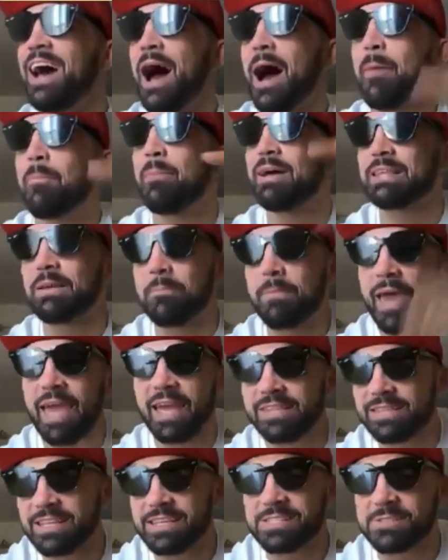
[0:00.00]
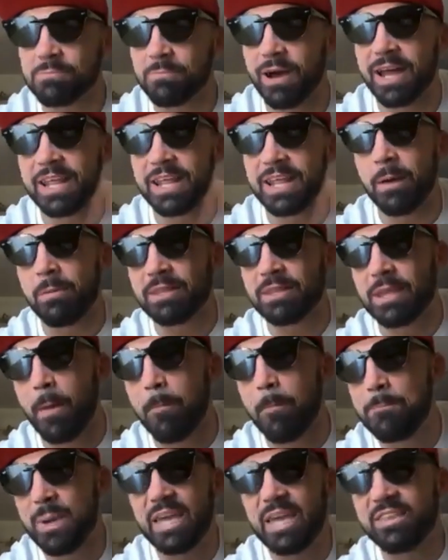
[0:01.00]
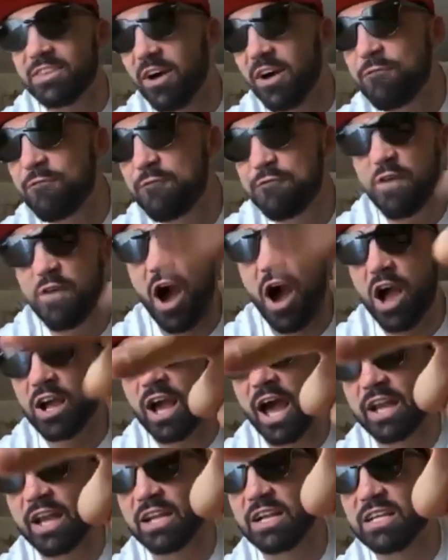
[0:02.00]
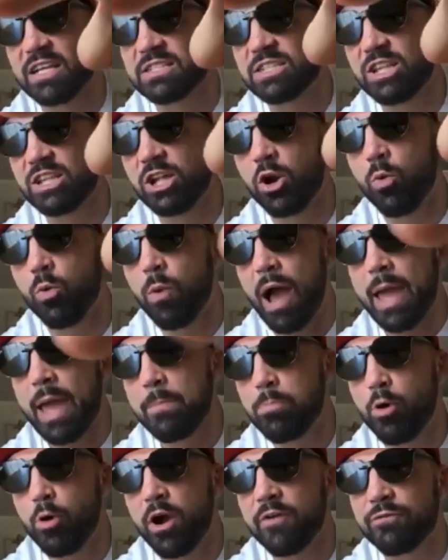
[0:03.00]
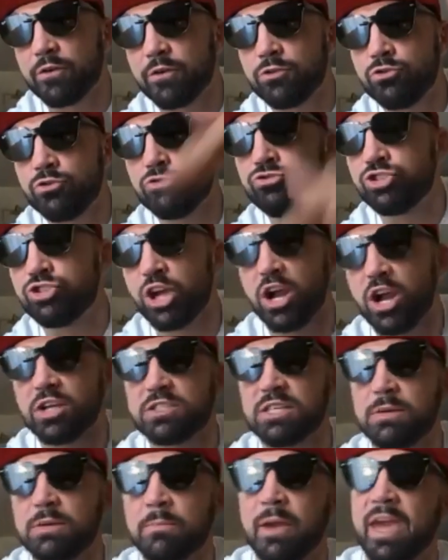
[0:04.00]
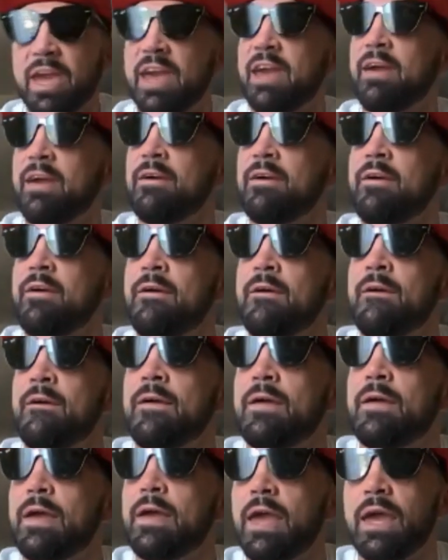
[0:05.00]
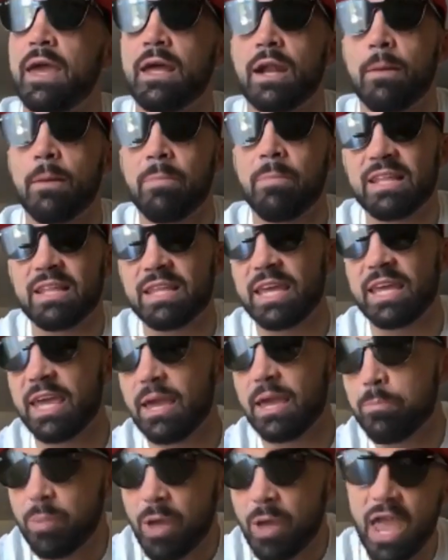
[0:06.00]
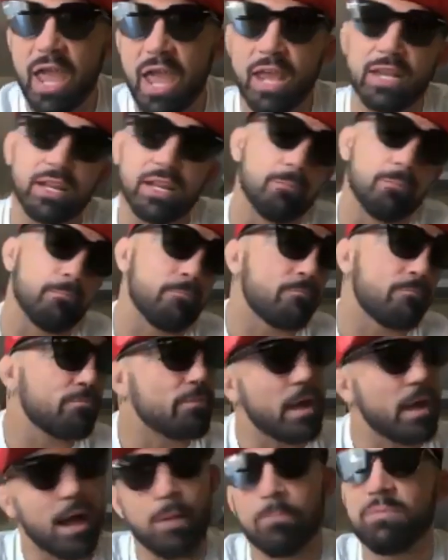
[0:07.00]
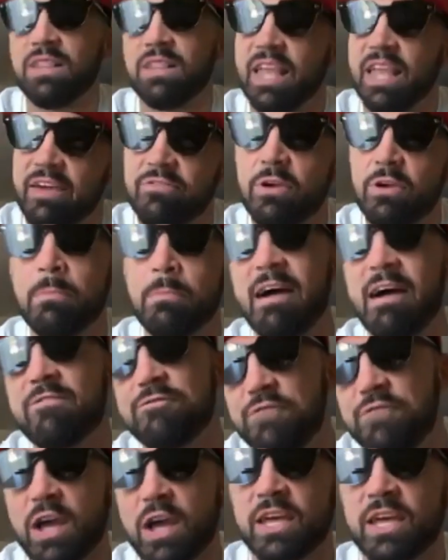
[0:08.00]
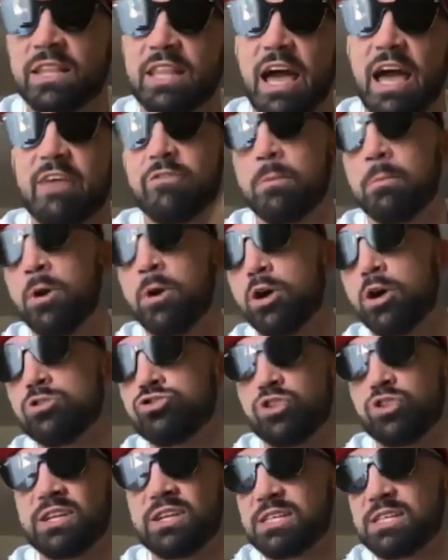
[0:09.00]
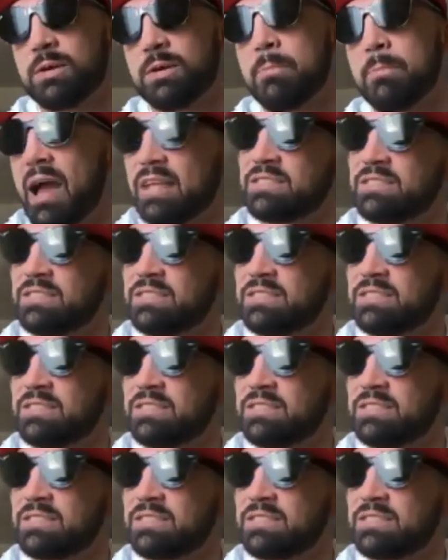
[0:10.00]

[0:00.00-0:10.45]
I'm about to make this money. I'm about to beat the I'm this little white boy from New Jersey, man, and I'm about to get paid, and I'm living my life. I'm gonna go drink some Mai